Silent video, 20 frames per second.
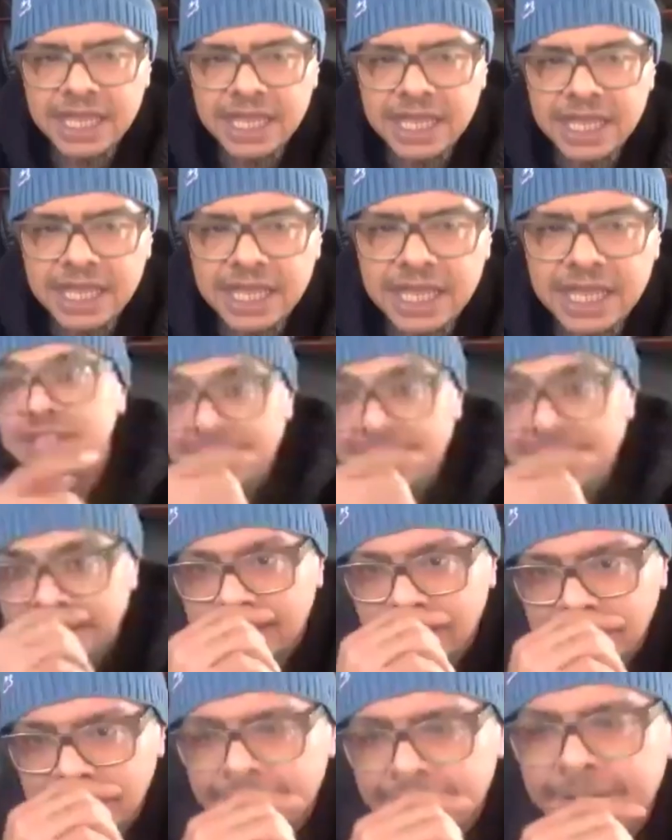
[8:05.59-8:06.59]
earlier.
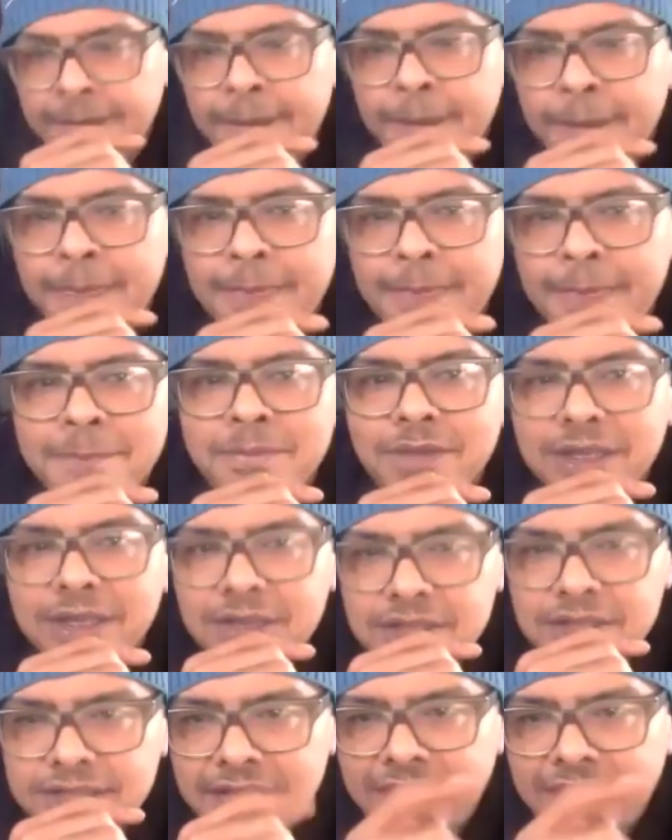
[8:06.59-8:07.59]
You
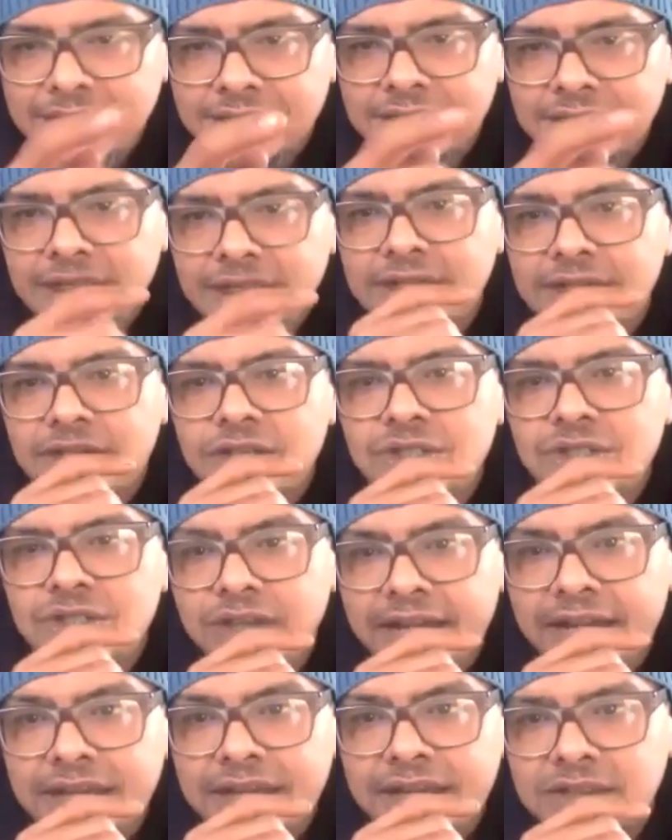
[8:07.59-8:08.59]
started yeah, early because you
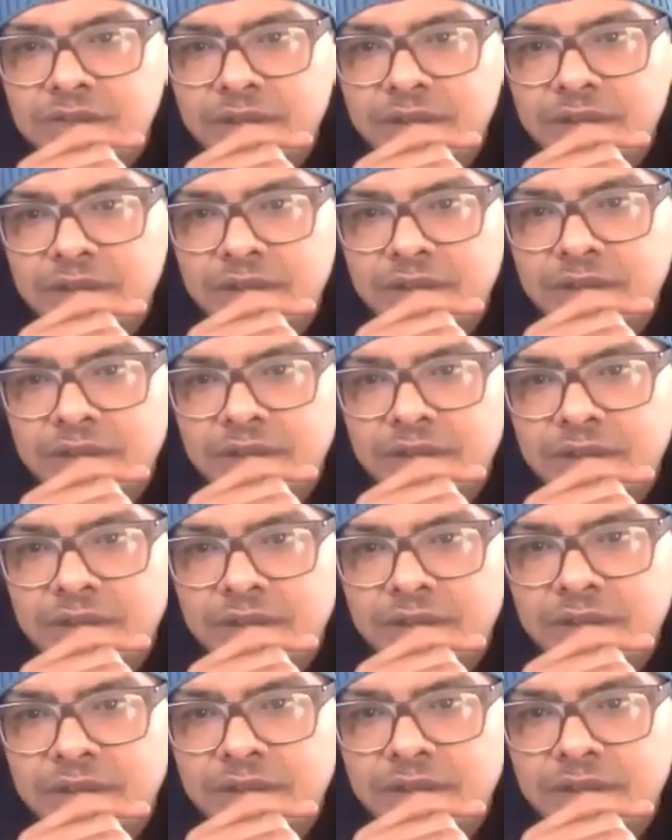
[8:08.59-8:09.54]
like 25 now.